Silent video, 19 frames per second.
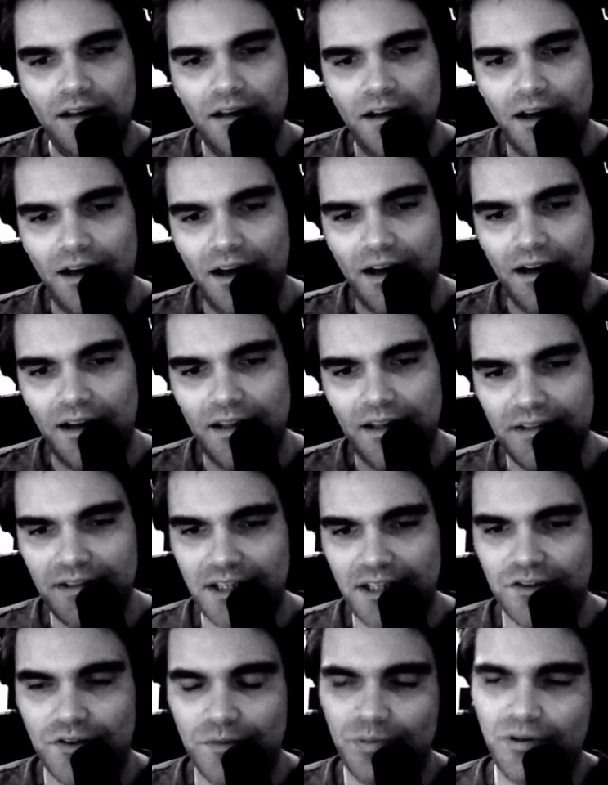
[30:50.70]
And
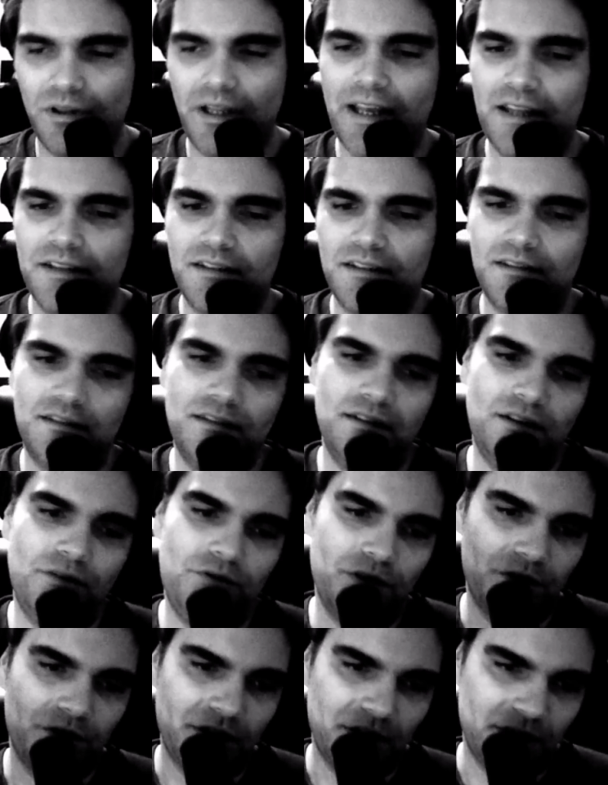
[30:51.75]
desert plants, if
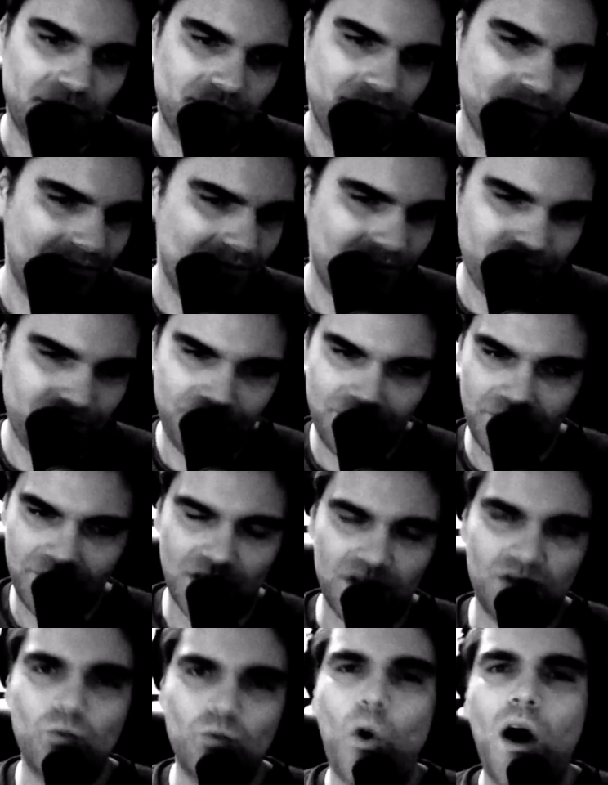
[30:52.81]
you're in
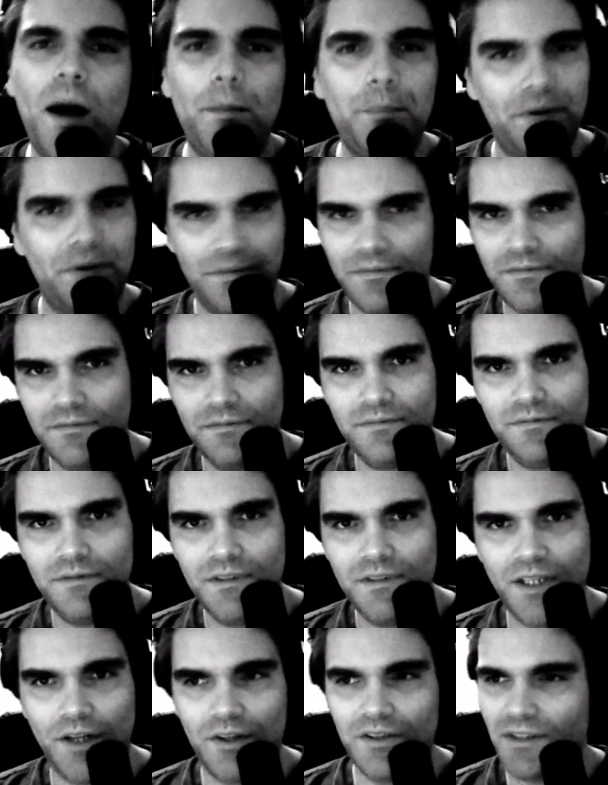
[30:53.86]
the swamp,
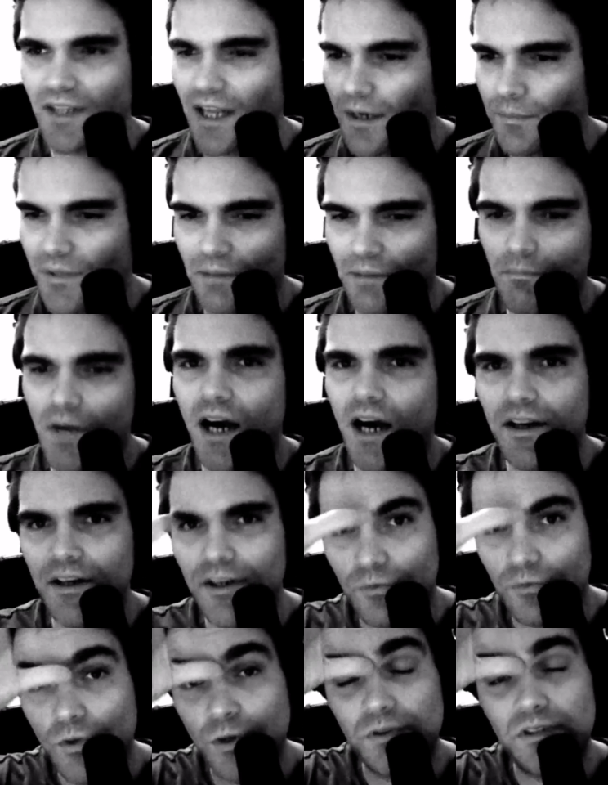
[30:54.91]
there's got to be mud
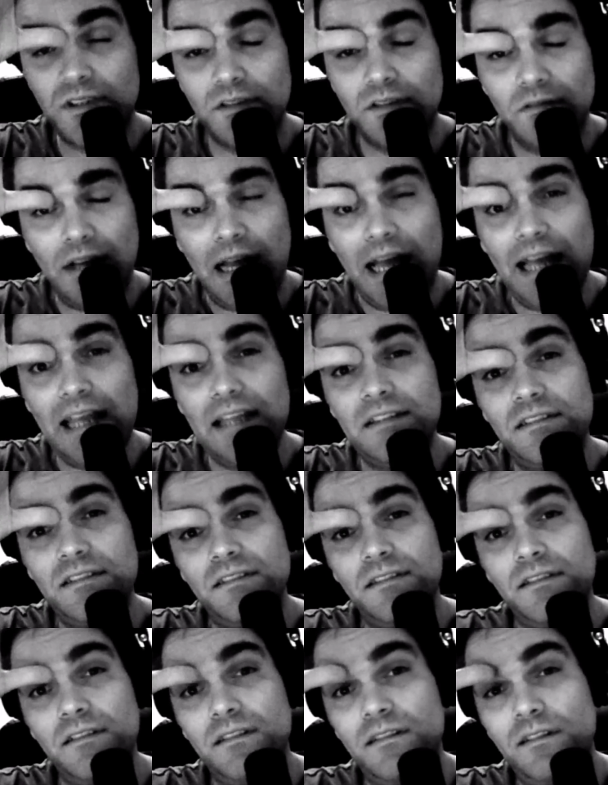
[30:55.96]
and roots and vines
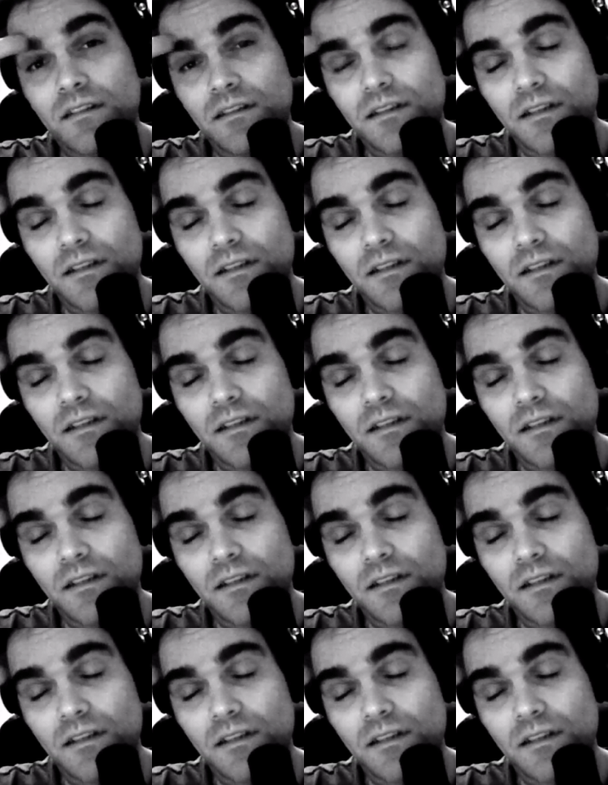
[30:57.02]
and,